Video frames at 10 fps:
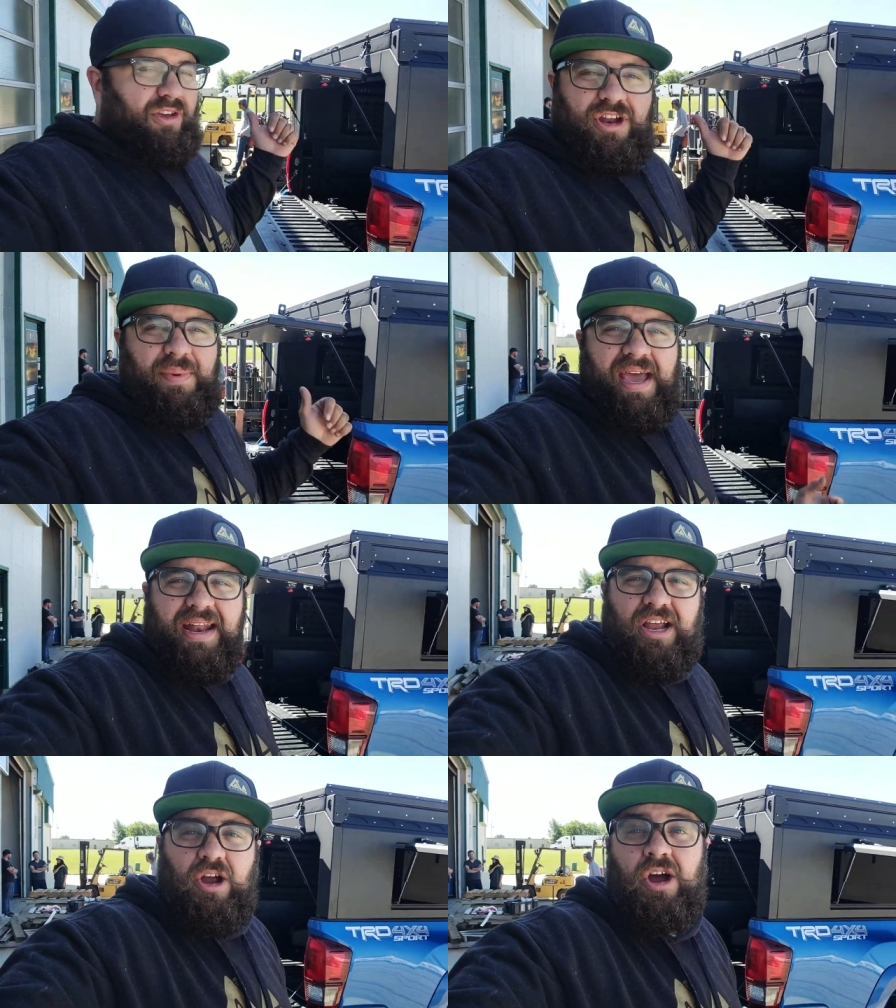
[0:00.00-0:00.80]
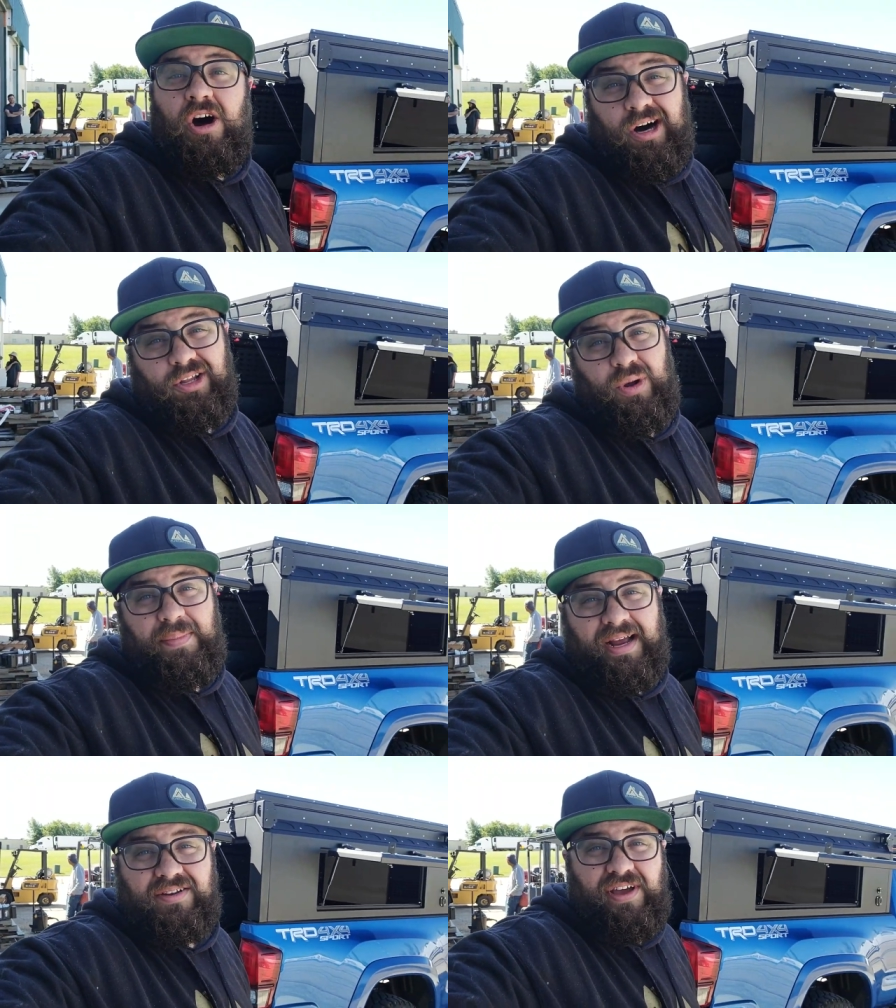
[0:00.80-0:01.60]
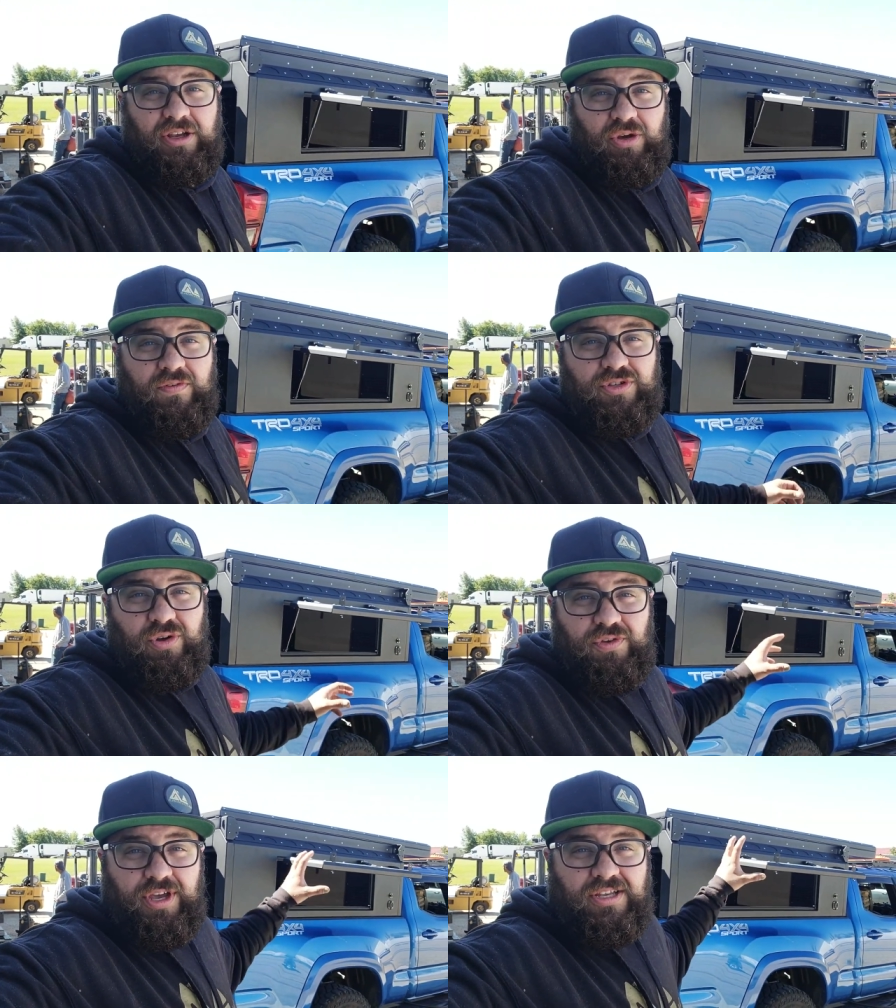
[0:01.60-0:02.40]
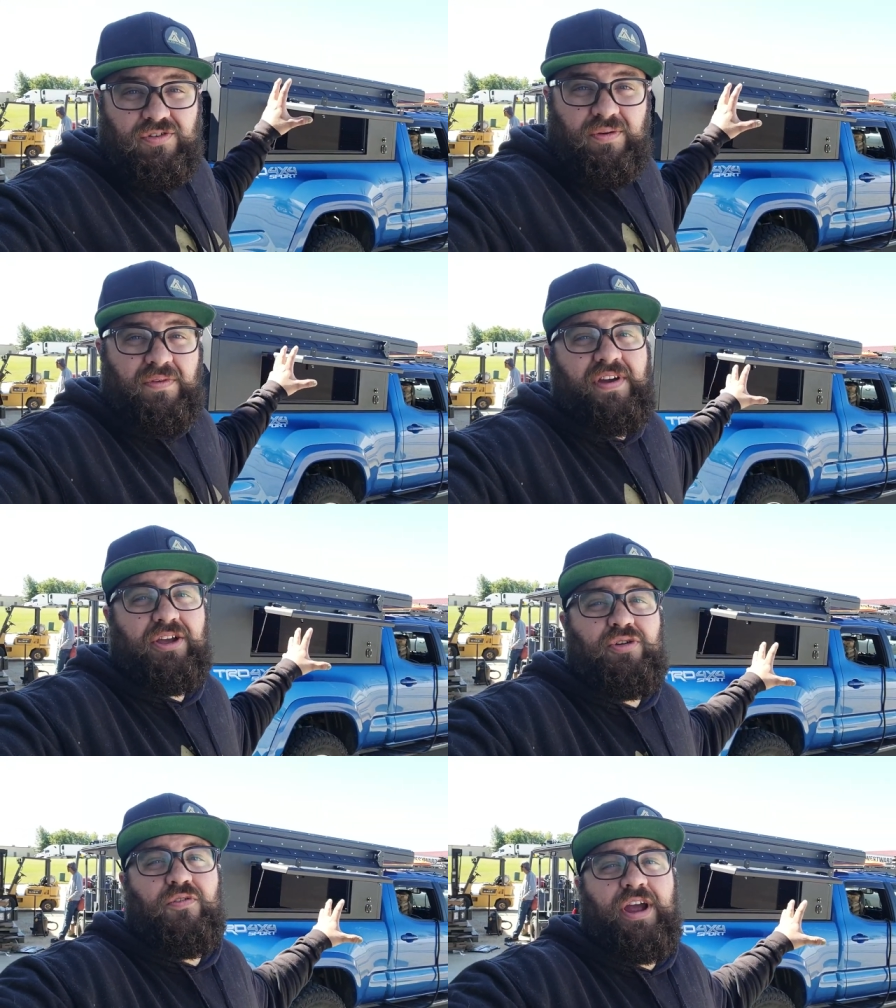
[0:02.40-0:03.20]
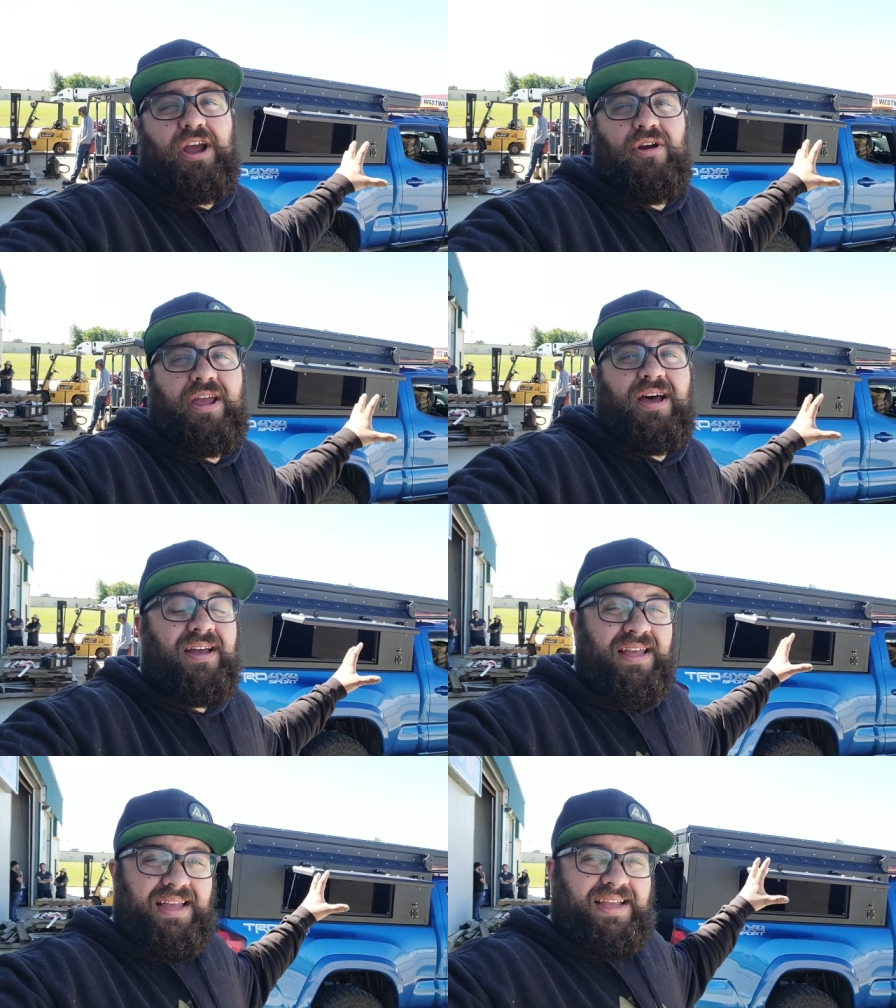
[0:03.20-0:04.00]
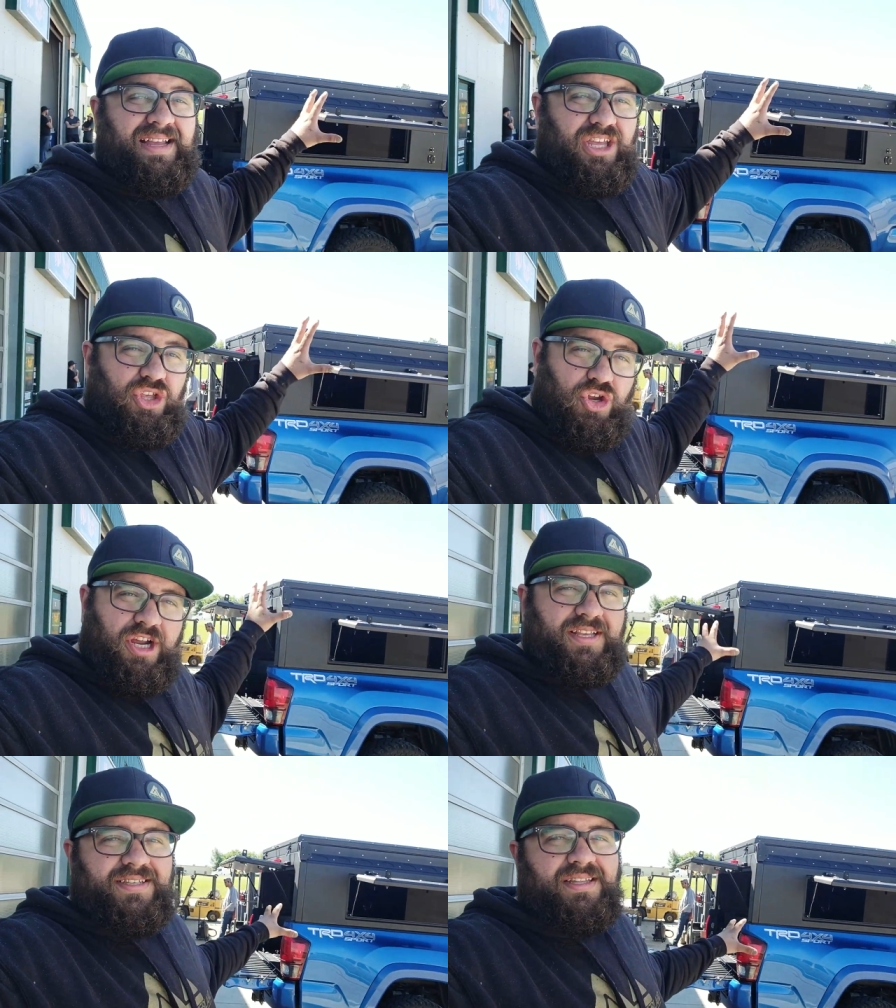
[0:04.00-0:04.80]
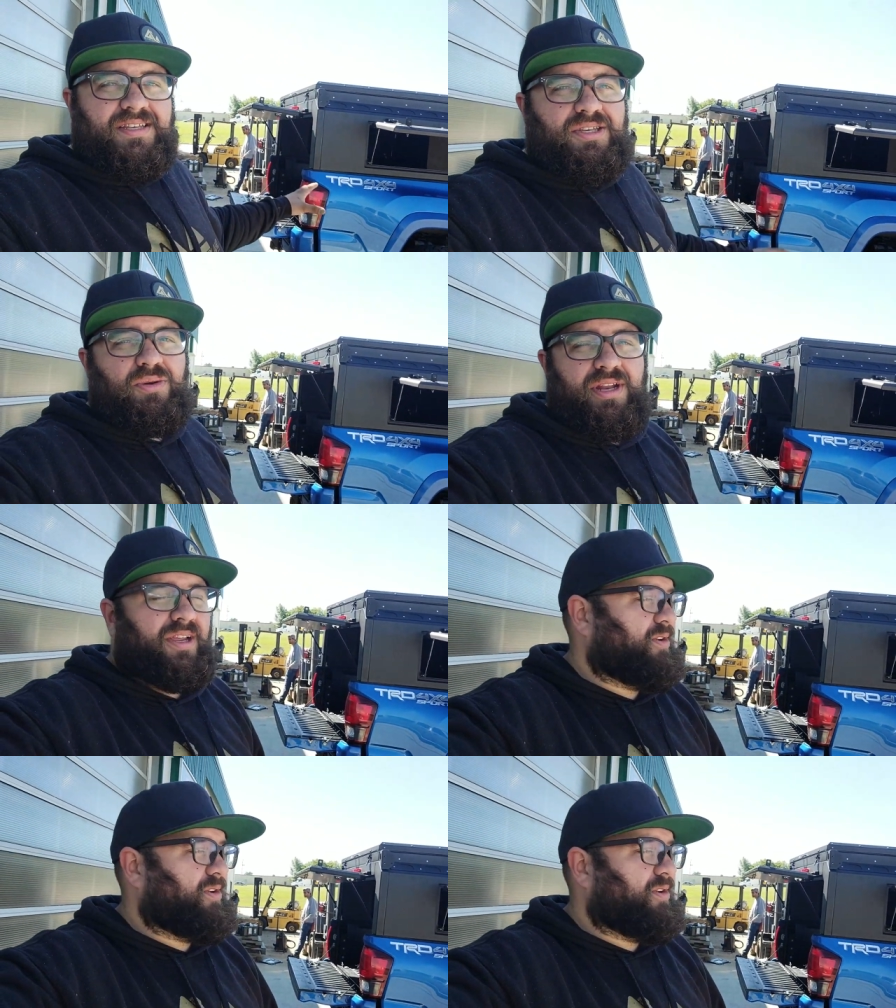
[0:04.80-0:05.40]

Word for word: then they're going to be out of here on their way back to Vancouver. So if you guys are from the Vancouver area you're going to see this unit